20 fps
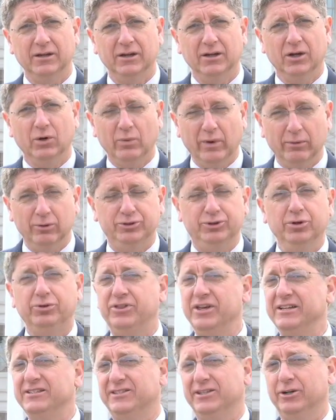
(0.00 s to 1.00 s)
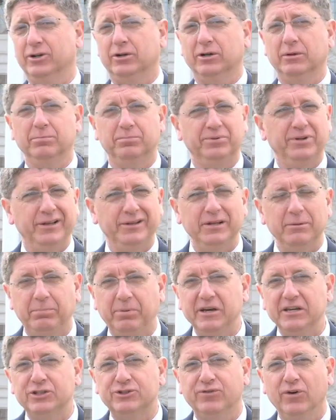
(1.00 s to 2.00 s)
We will do things that are completely
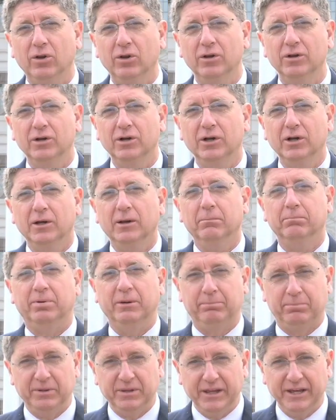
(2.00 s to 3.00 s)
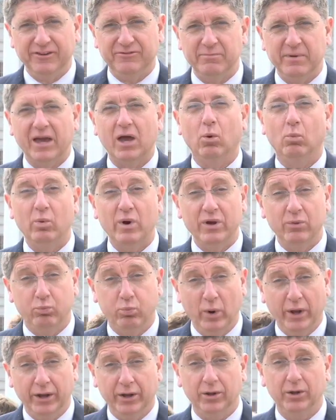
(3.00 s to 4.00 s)
peaceful, but believe me, we
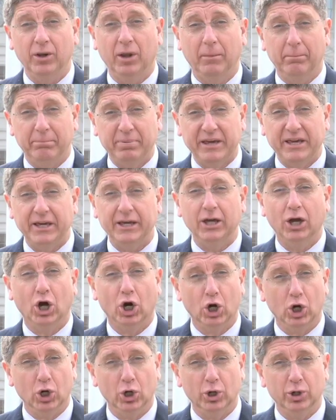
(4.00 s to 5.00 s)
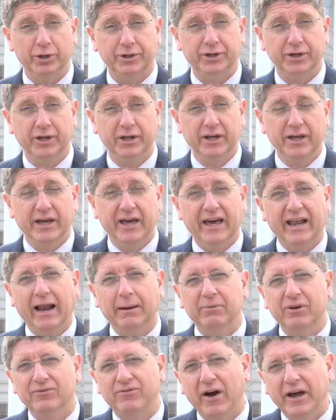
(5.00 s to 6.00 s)
will be heard. And
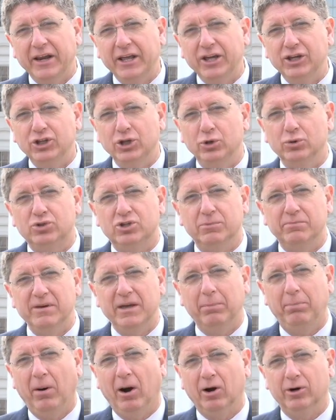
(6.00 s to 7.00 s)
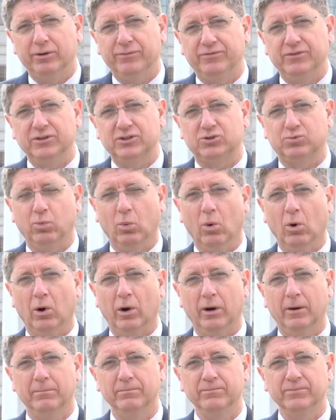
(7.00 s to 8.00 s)
I'm inviting you to be a part of this
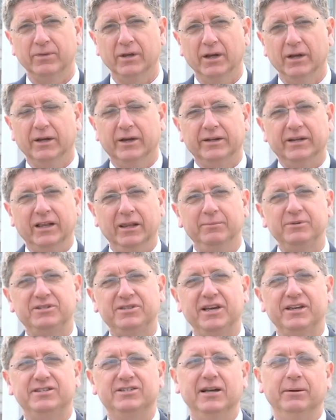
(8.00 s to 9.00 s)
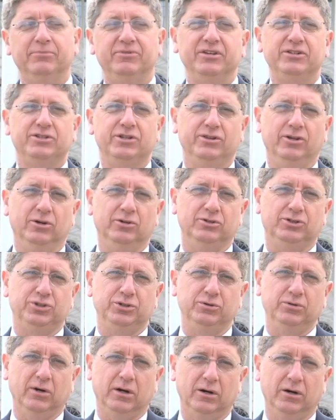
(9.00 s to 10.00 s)
war. Now, let me say something to those
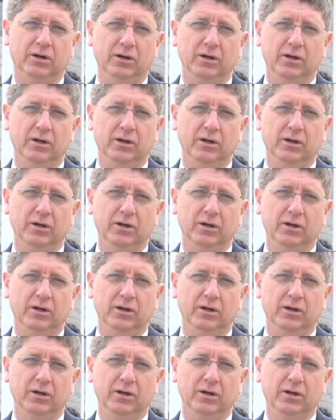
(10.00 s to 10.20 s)
who are